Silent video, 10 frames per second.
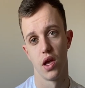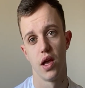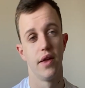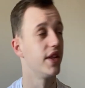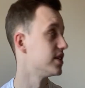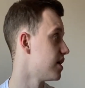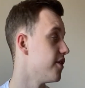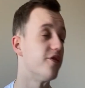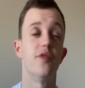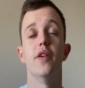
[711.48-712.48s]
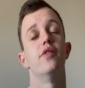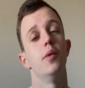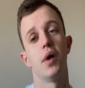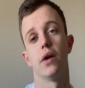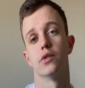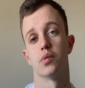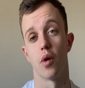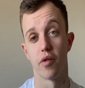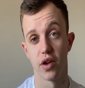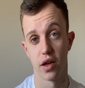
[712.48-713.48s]
That's like £50
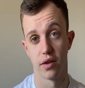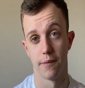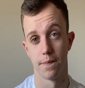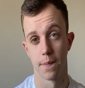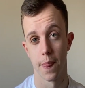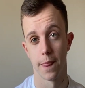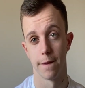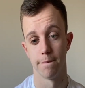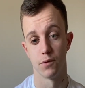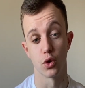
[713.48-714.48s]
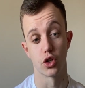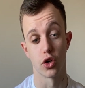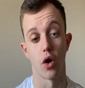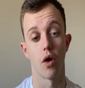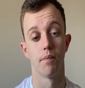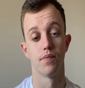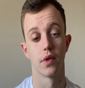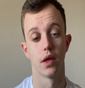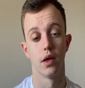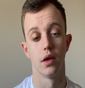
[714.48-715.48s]
profit. Just short.
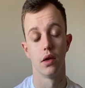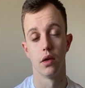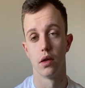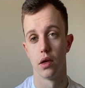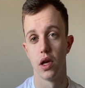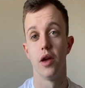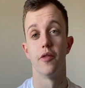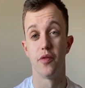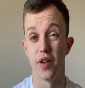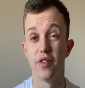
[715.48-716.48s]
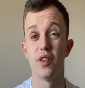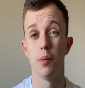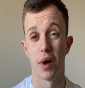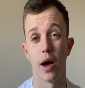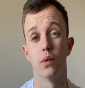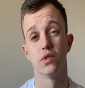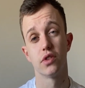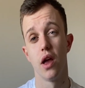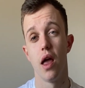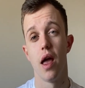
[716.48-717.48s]
£50
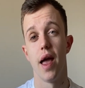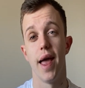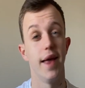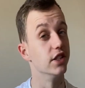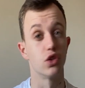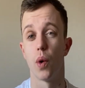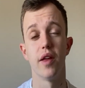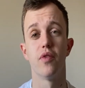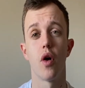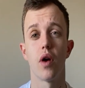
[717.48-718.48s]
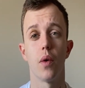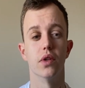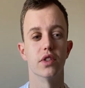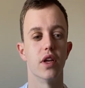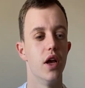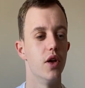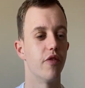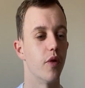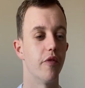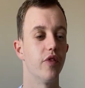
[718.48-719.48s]
in 24 hours
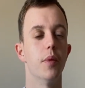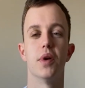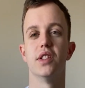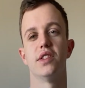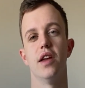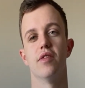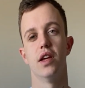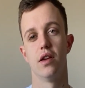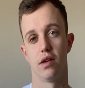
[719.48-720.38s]
from flipping a TV.